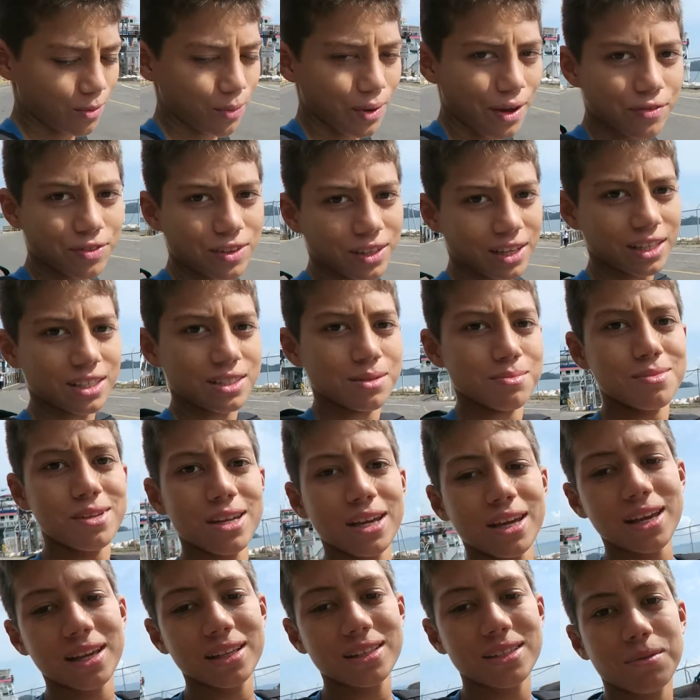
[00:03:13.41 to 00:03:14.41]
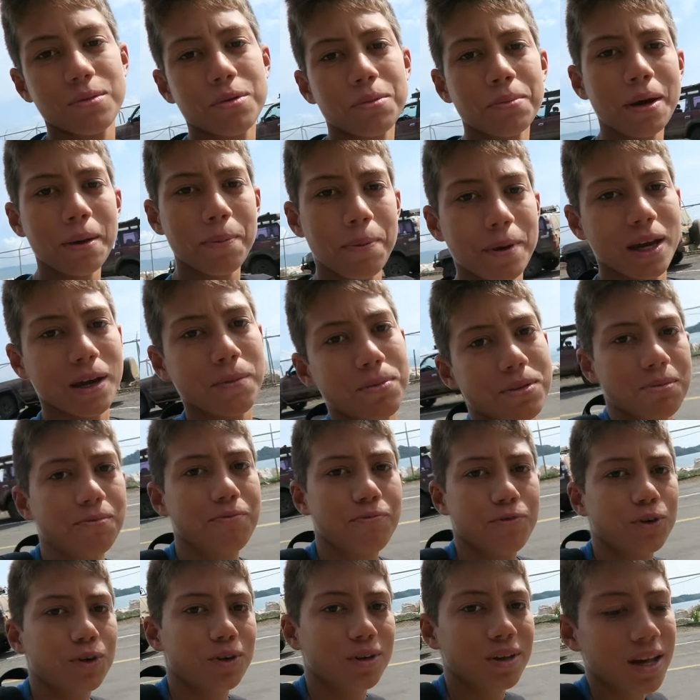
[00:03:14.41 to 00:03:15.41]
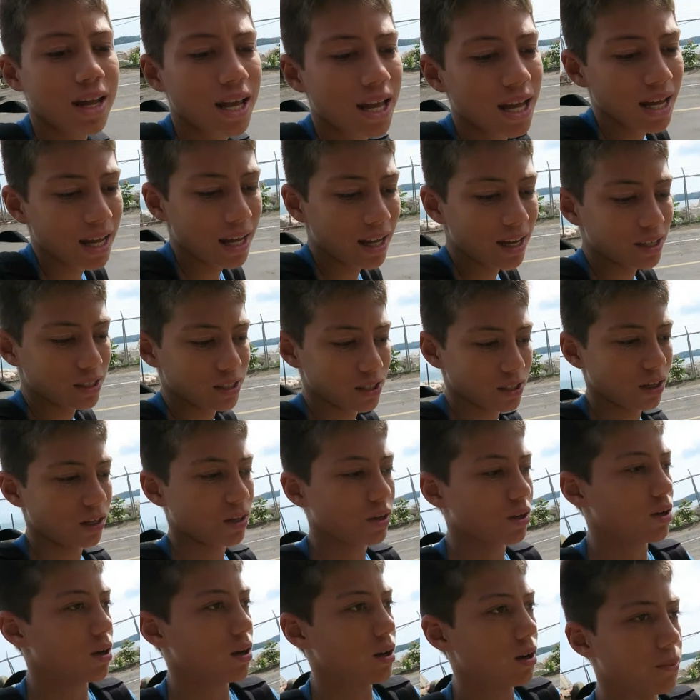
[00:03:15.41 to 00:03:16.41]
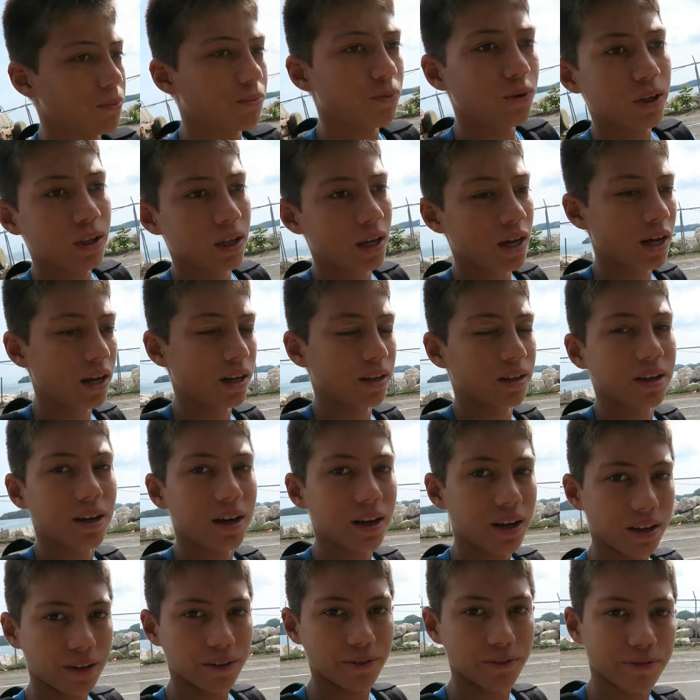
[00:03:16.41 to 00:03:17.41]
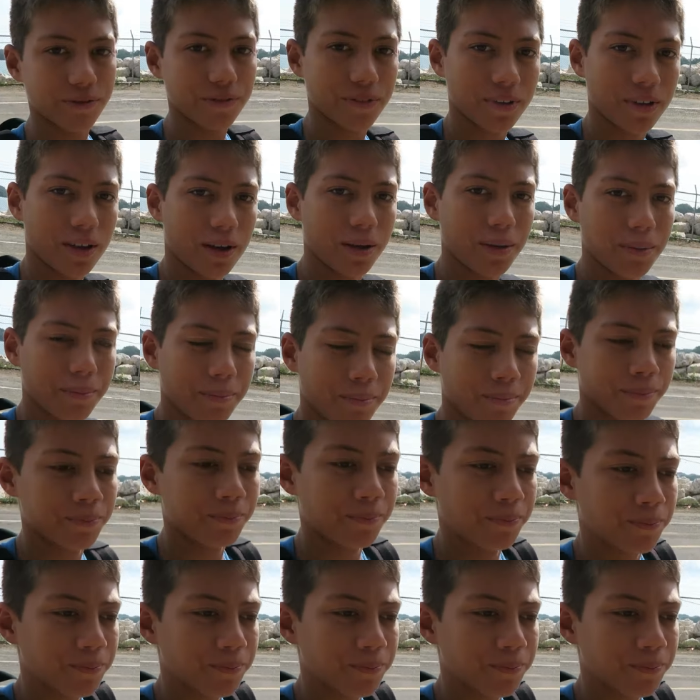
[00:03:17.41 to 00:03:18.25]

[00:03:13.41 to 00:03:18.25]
We have to get some tickets and we might pick up some food because um, we had kind of, um,